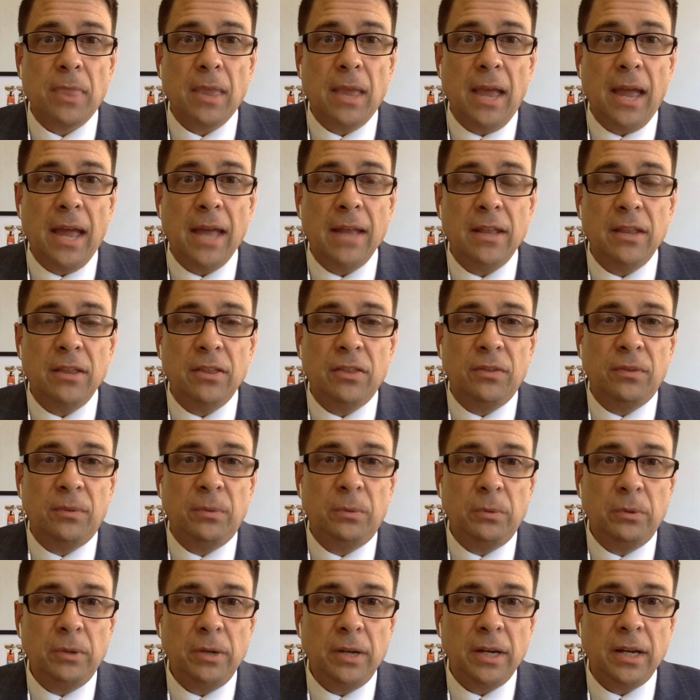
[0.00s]
And then,
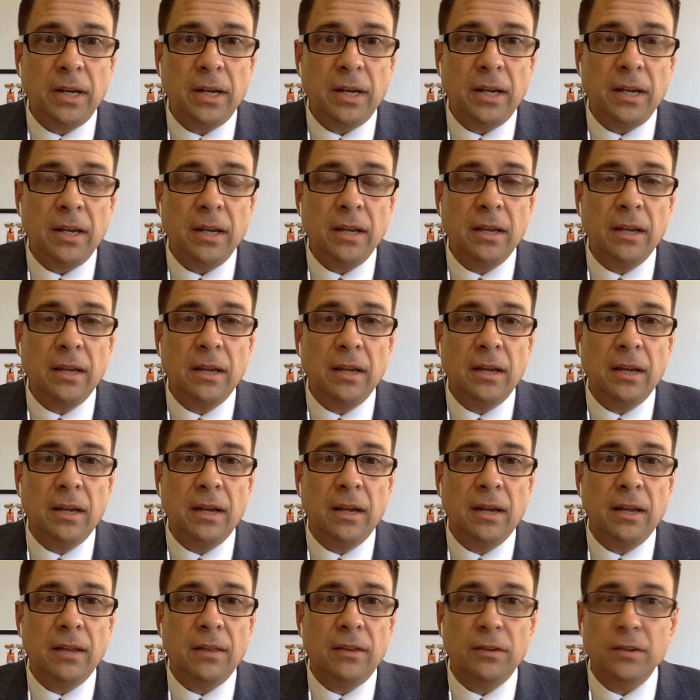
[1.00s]
three,
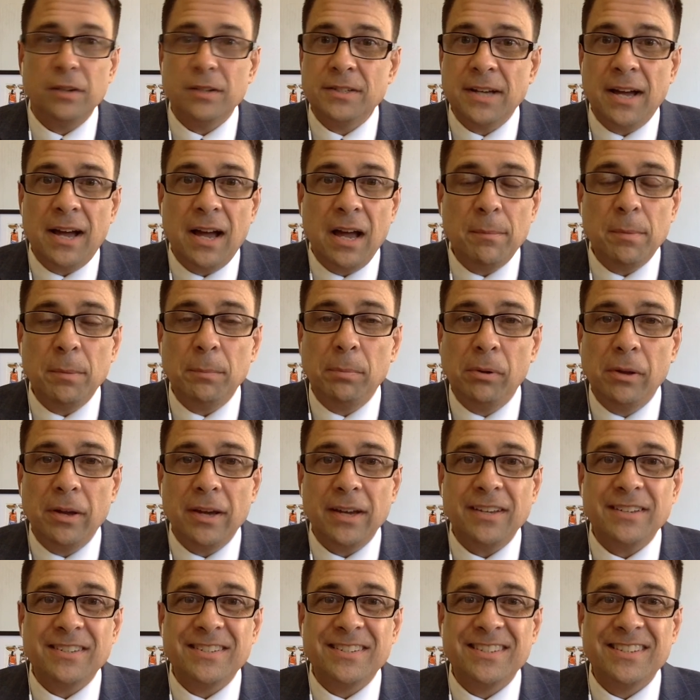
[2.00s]
there's a time and
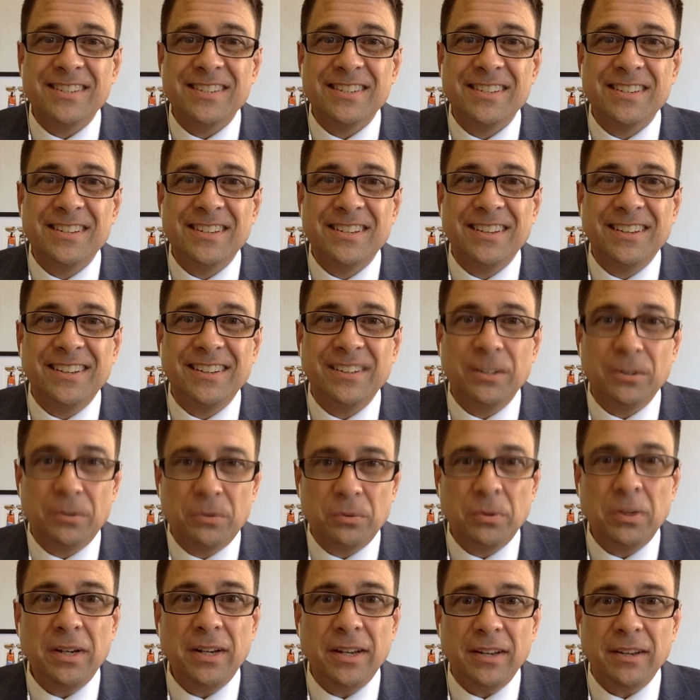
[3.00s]
place to
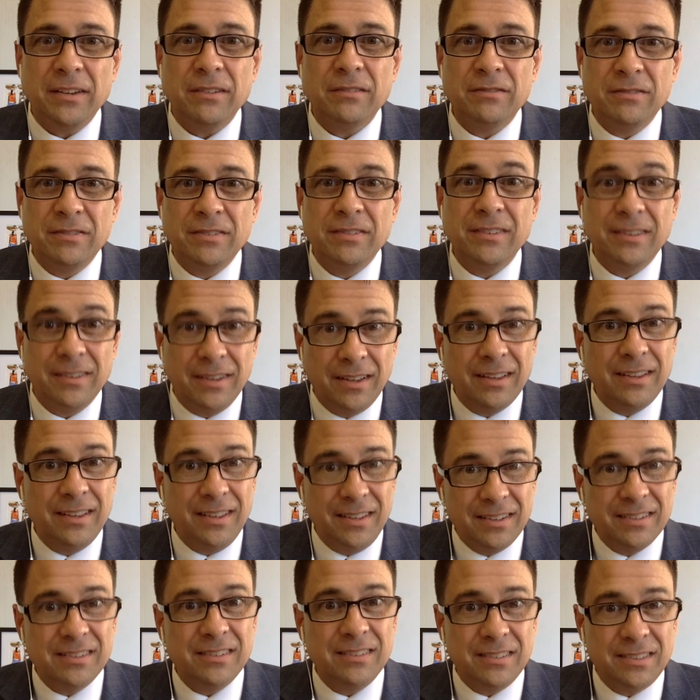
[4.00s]
grieve
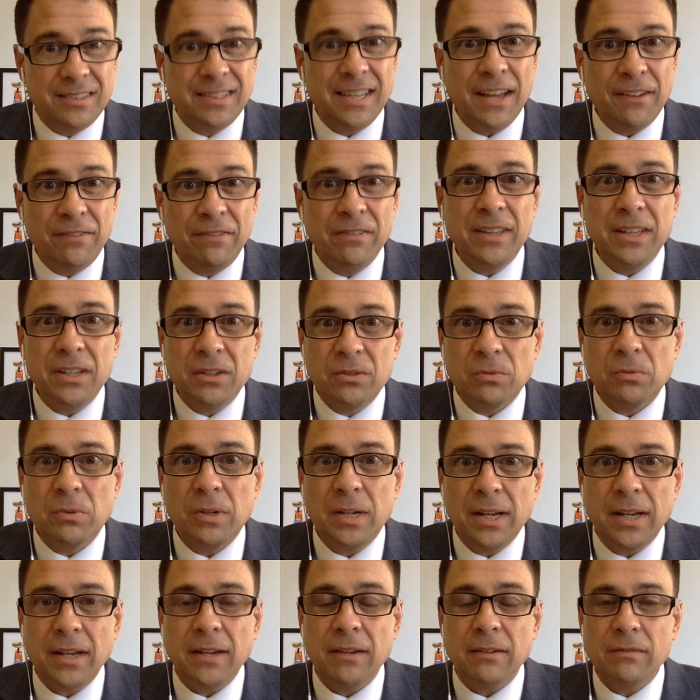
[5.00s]
definitely
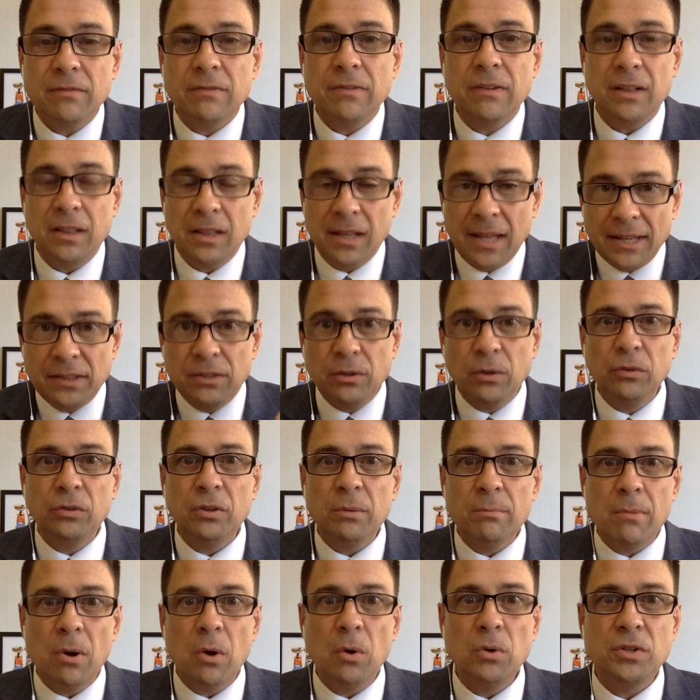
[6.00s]
grieve, let those
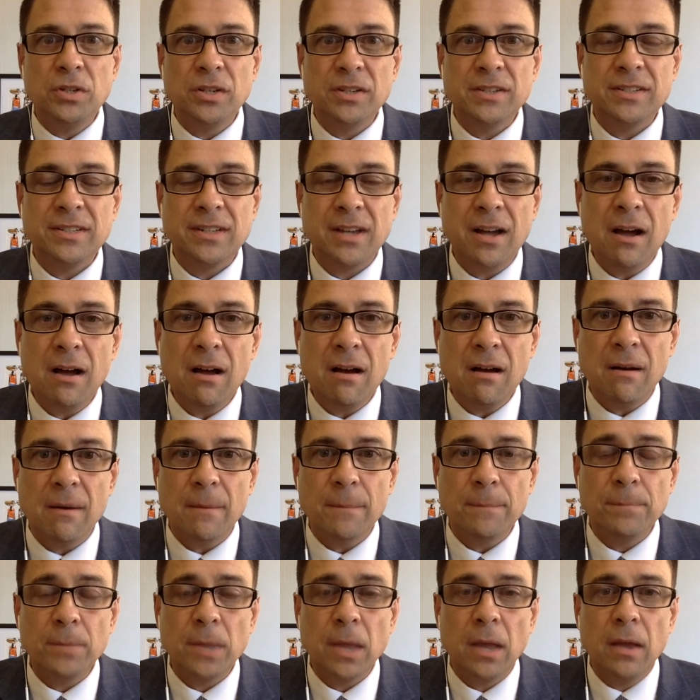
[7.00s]
emotions
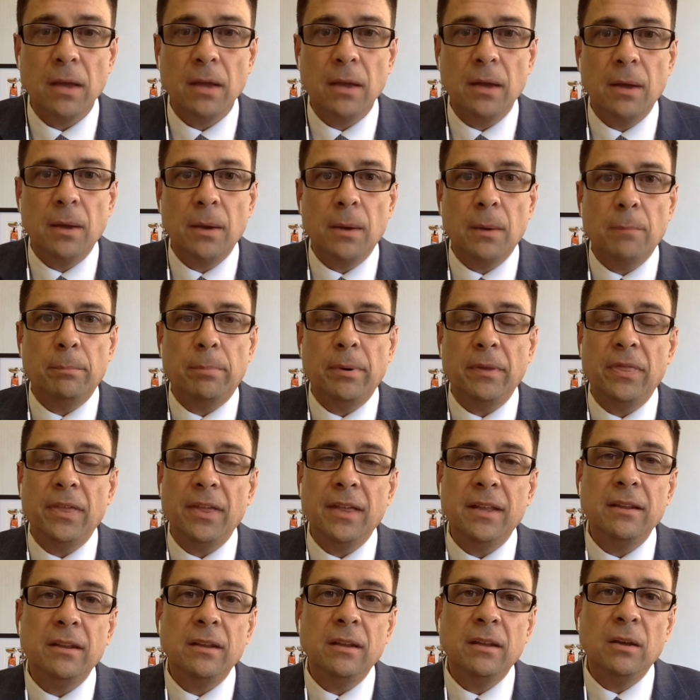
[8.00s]
come, but
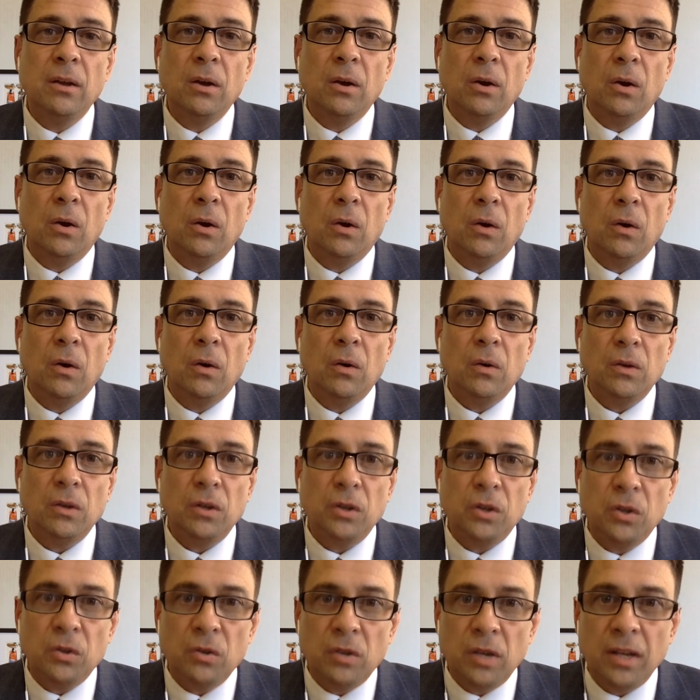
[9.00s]
then
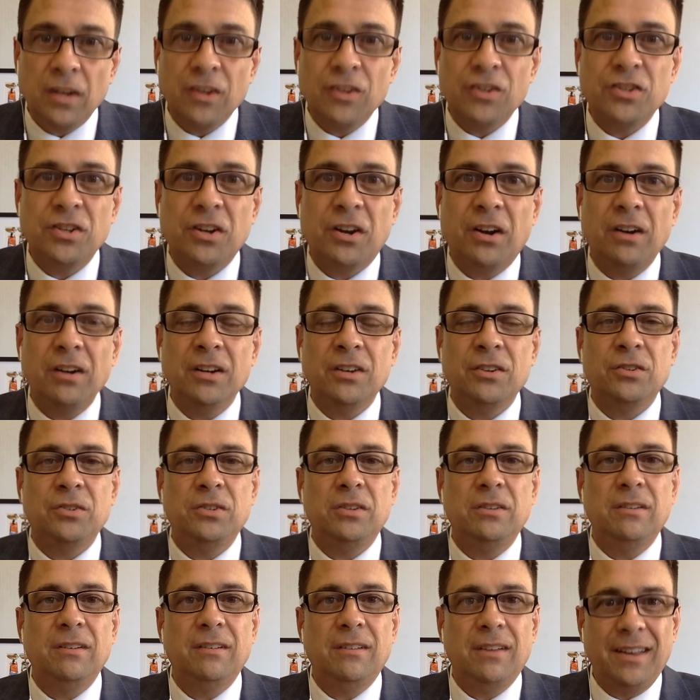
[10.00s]
you need to start
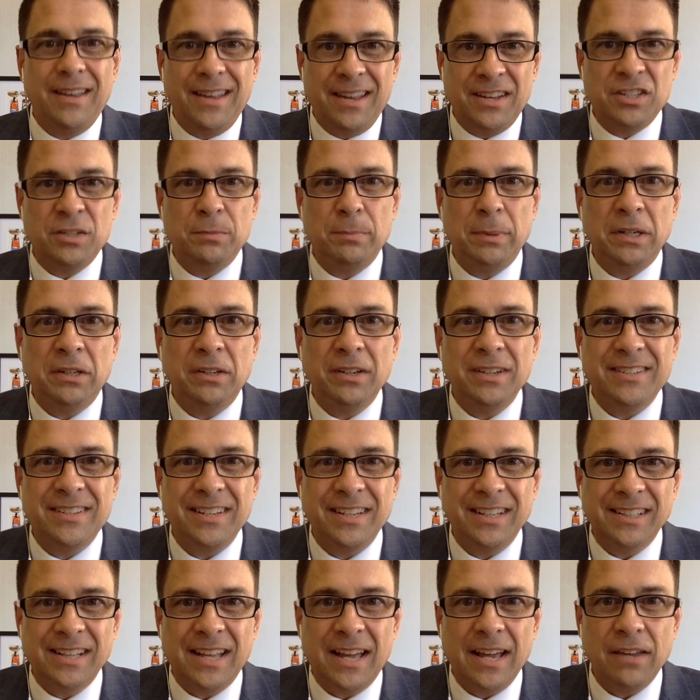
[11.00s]
experiencing
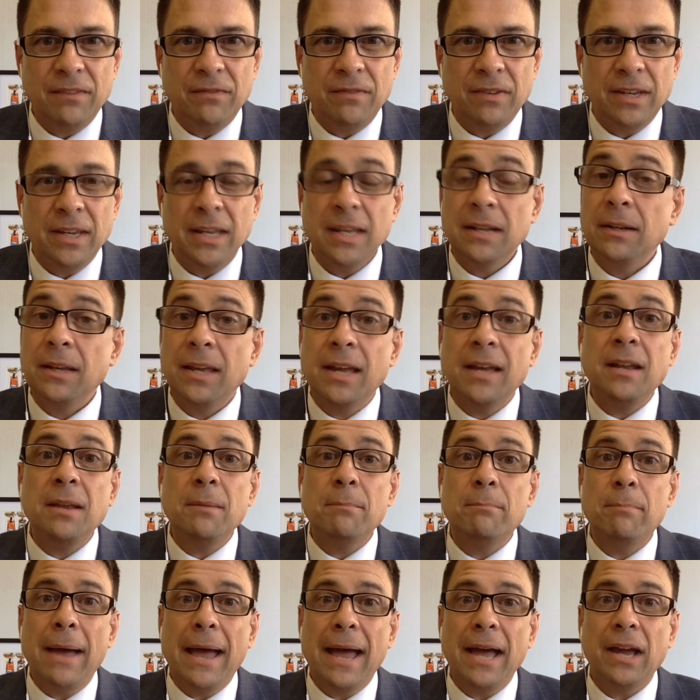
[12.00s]
life again, getting
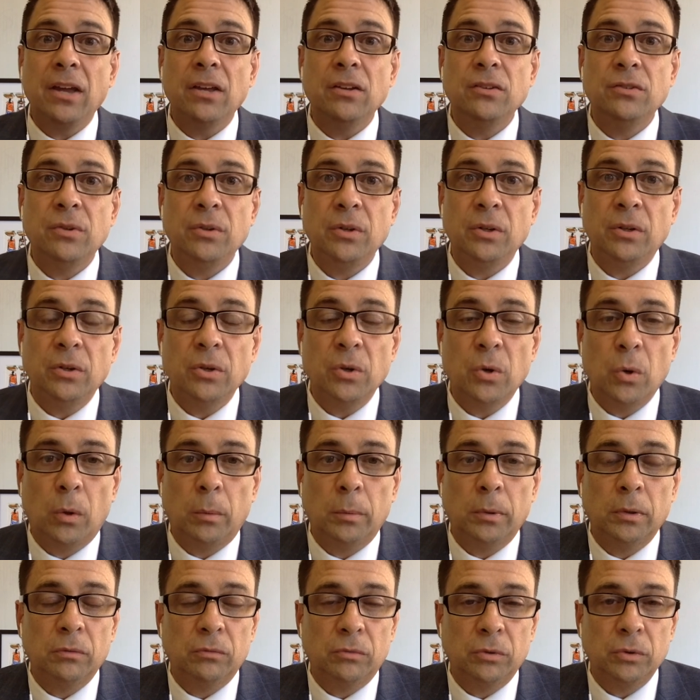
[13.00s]
back into your
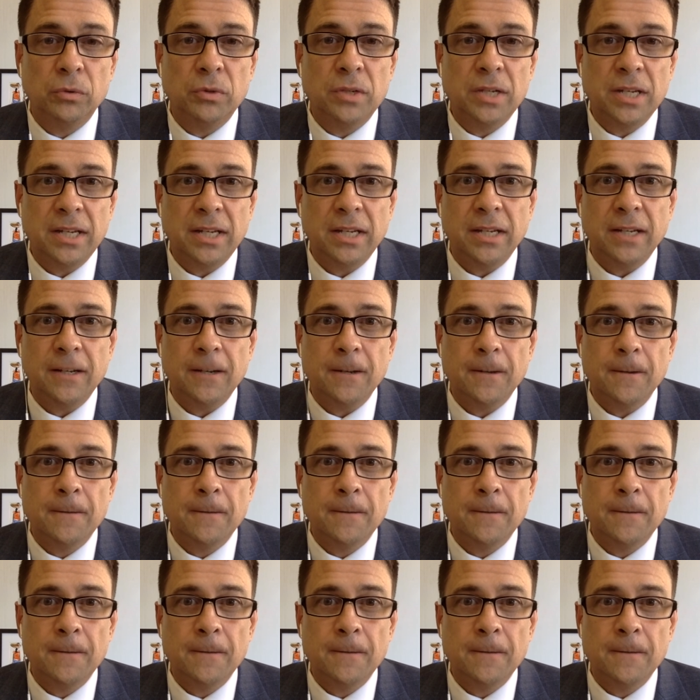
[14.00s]
normal routine.